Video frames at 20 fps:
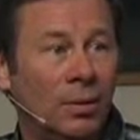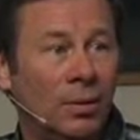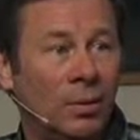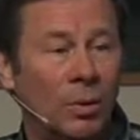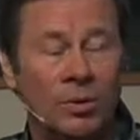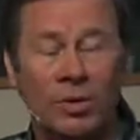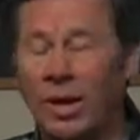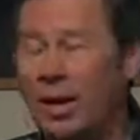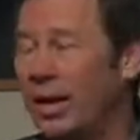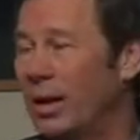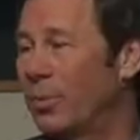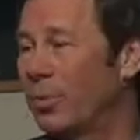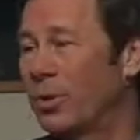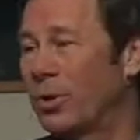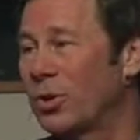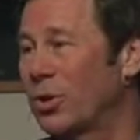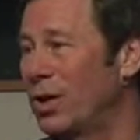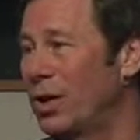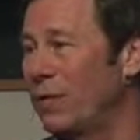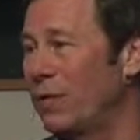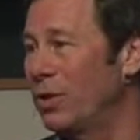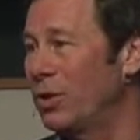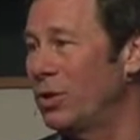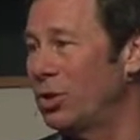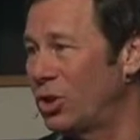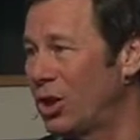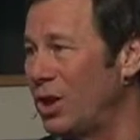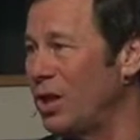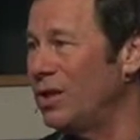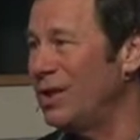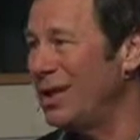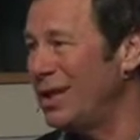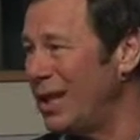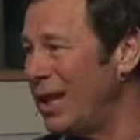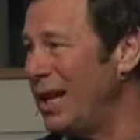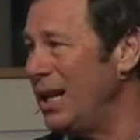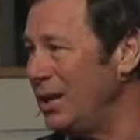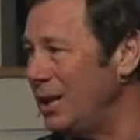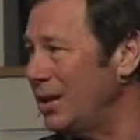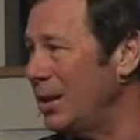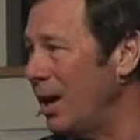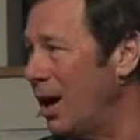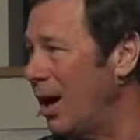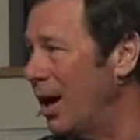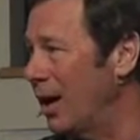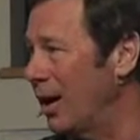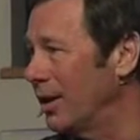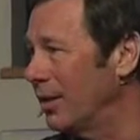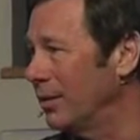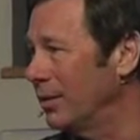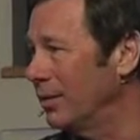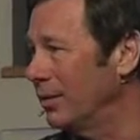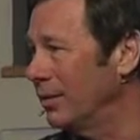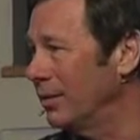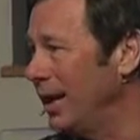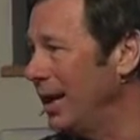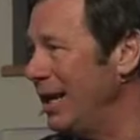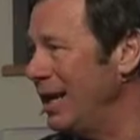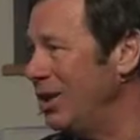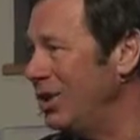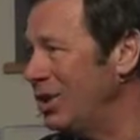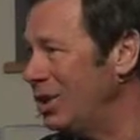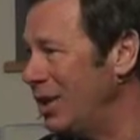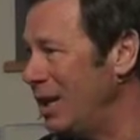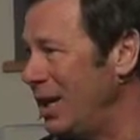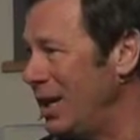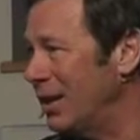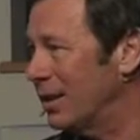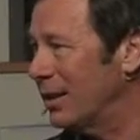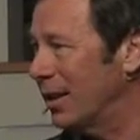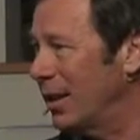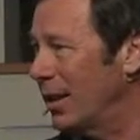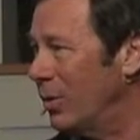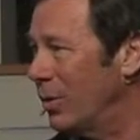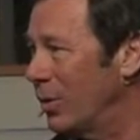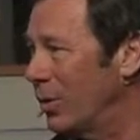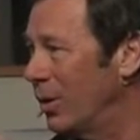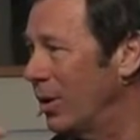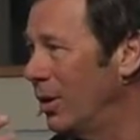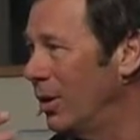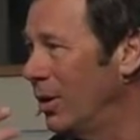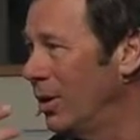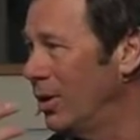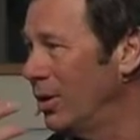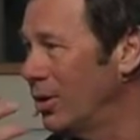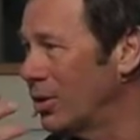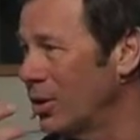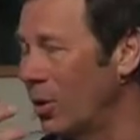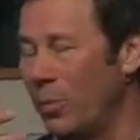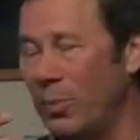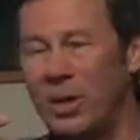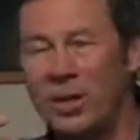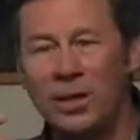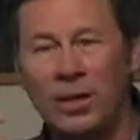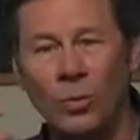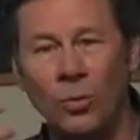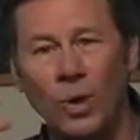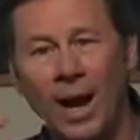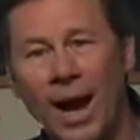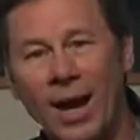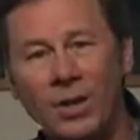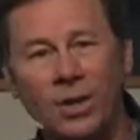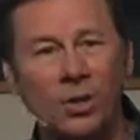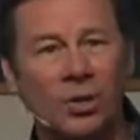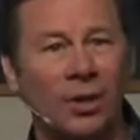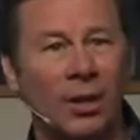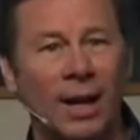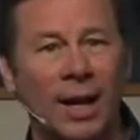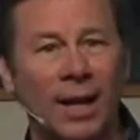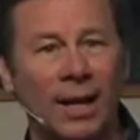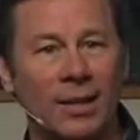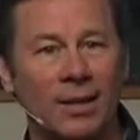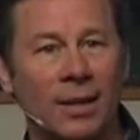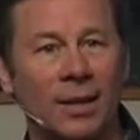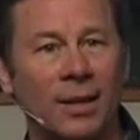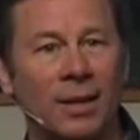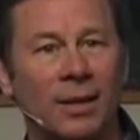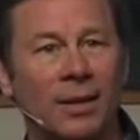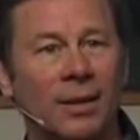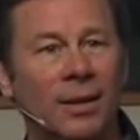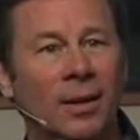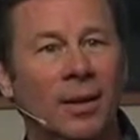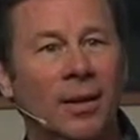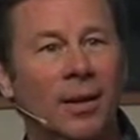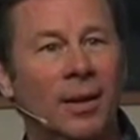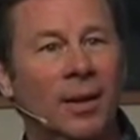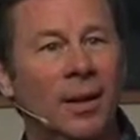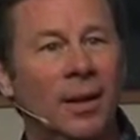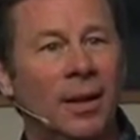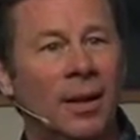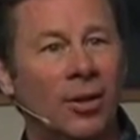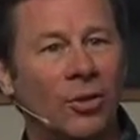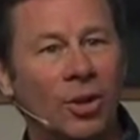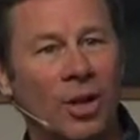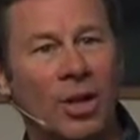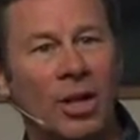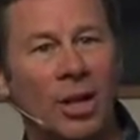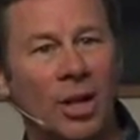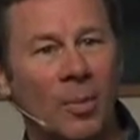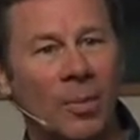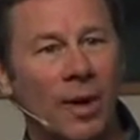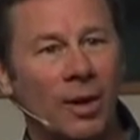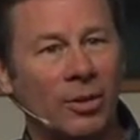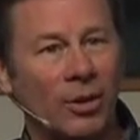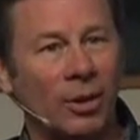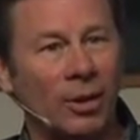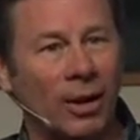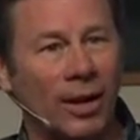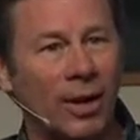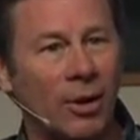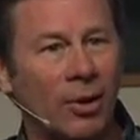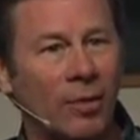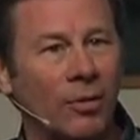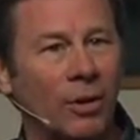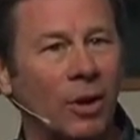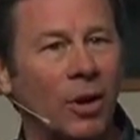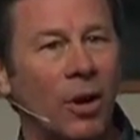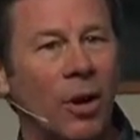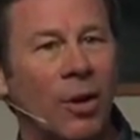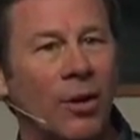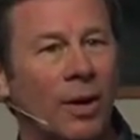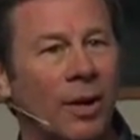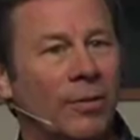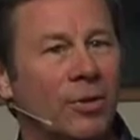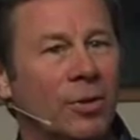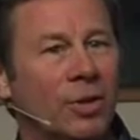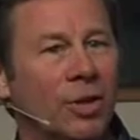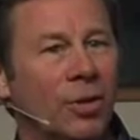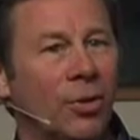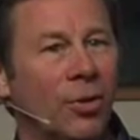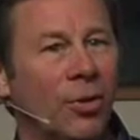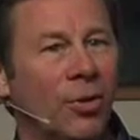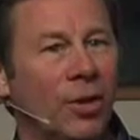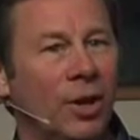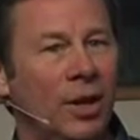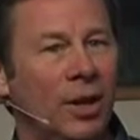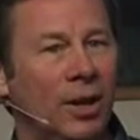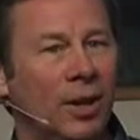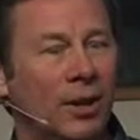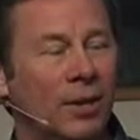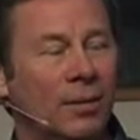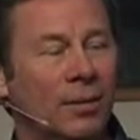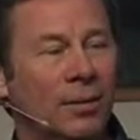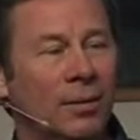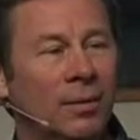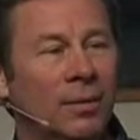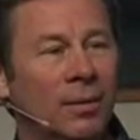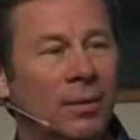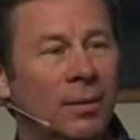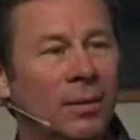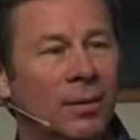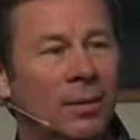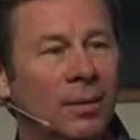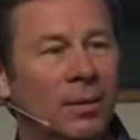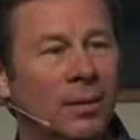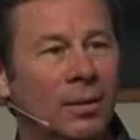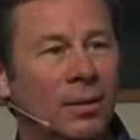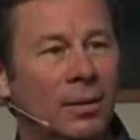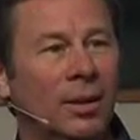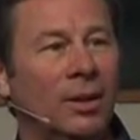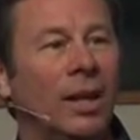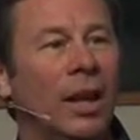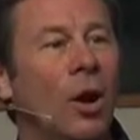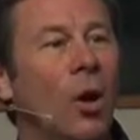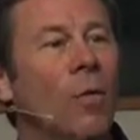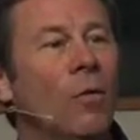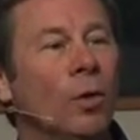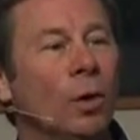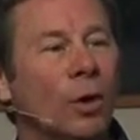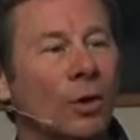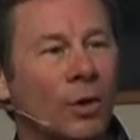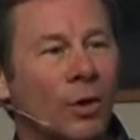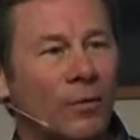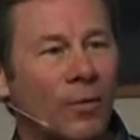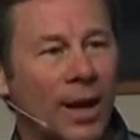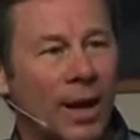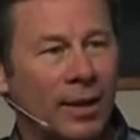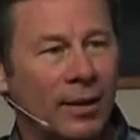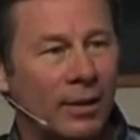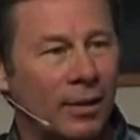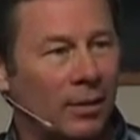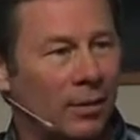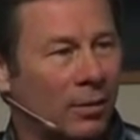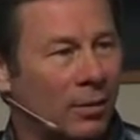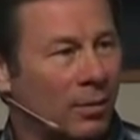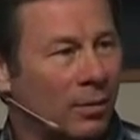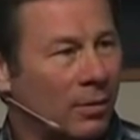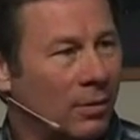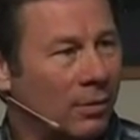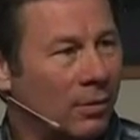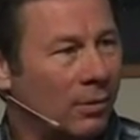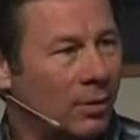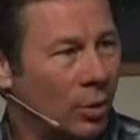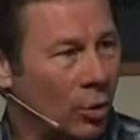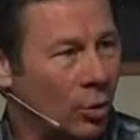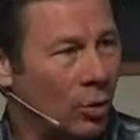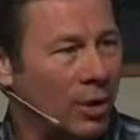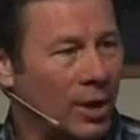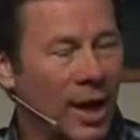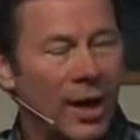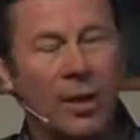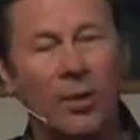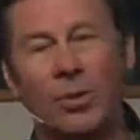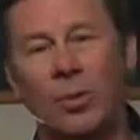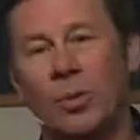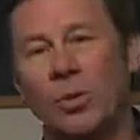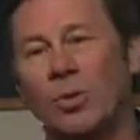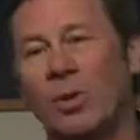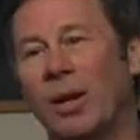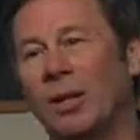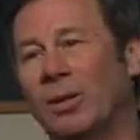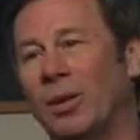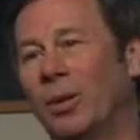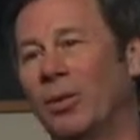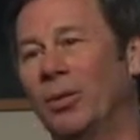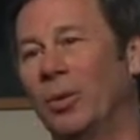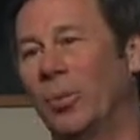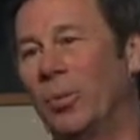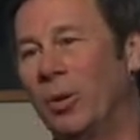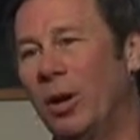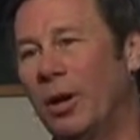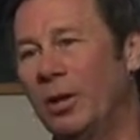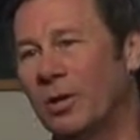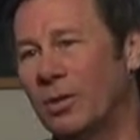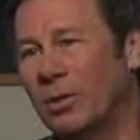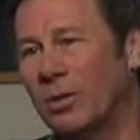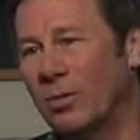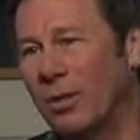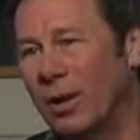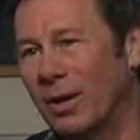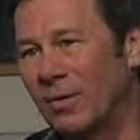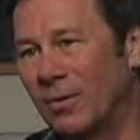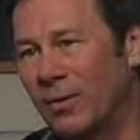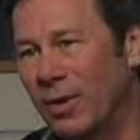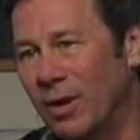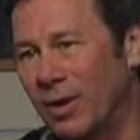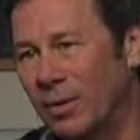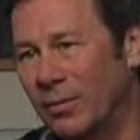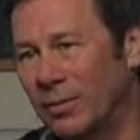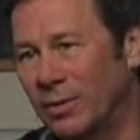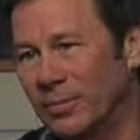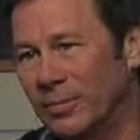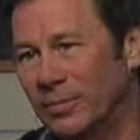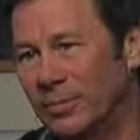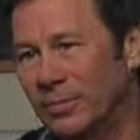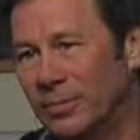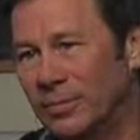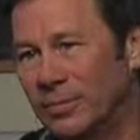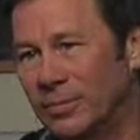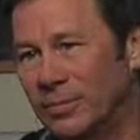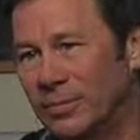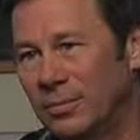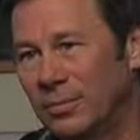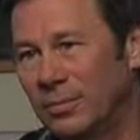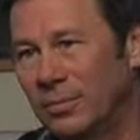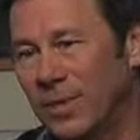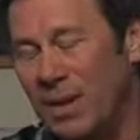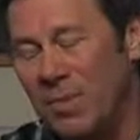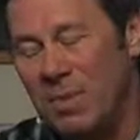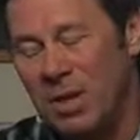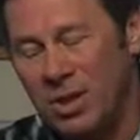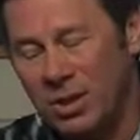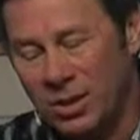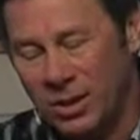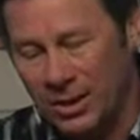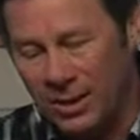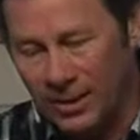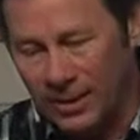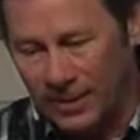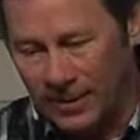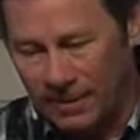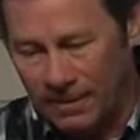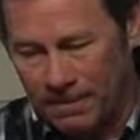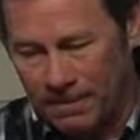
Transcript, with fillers: What they didn't perceive is Jesus is God. They didn't see it. They were so busy rationalizing and, and thinking about the letter of the law and every single thing that they overlooked the fact that the Creator was right there in their presence, right in front of them. They missed it.